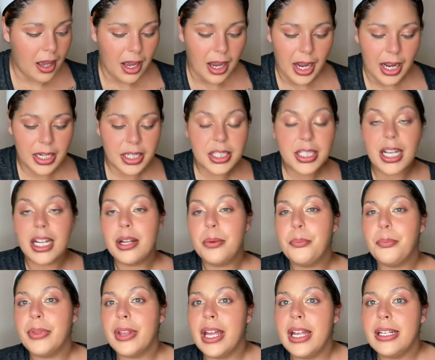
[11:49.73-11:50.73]
I just kind of
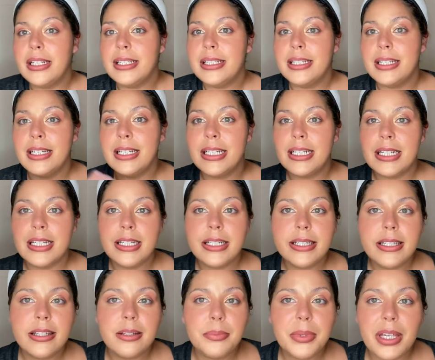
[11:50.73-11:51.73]
blend it
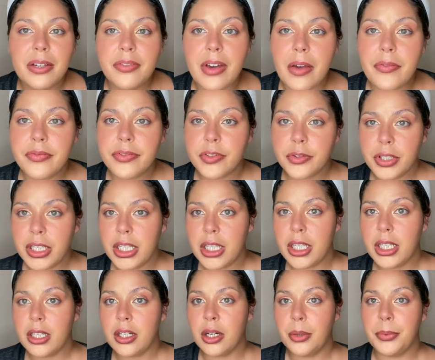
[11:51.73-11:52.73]
into the
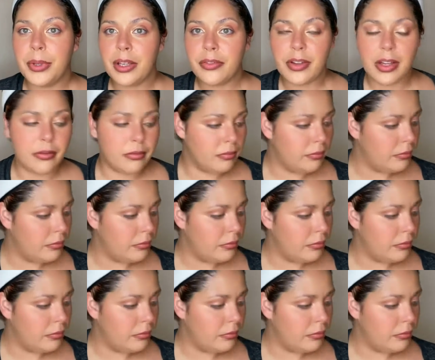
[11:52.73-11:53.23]
BFF3 or BFF.